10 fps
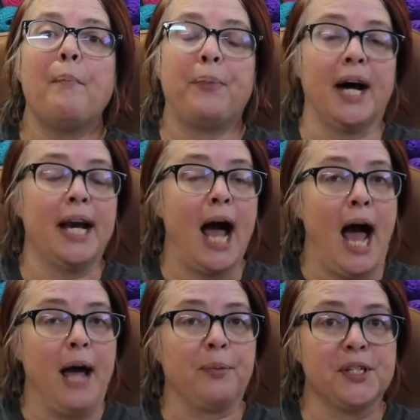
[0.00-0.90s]
But
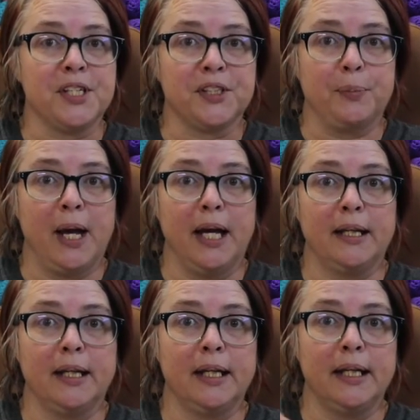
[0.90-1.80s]
I
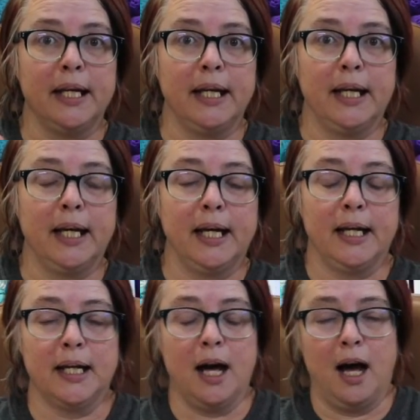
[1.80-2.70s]
participated
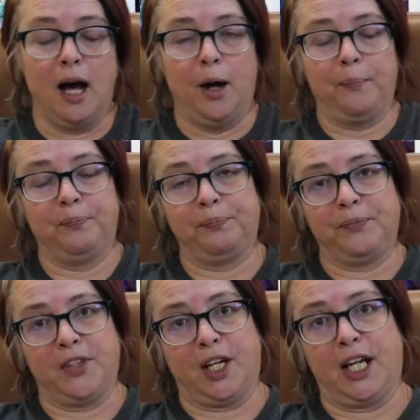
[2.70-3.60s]
in
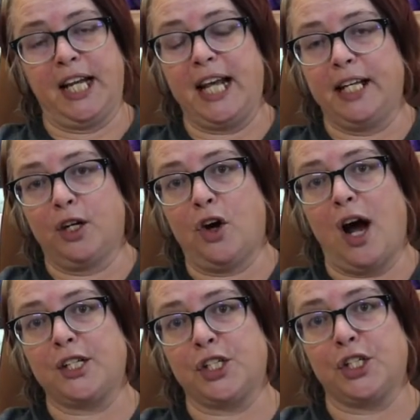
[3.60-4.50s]
the Canadian
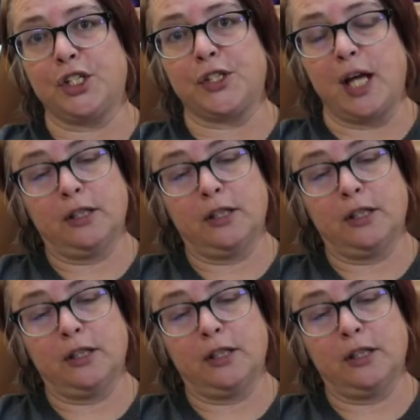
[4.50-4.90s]
Crocheters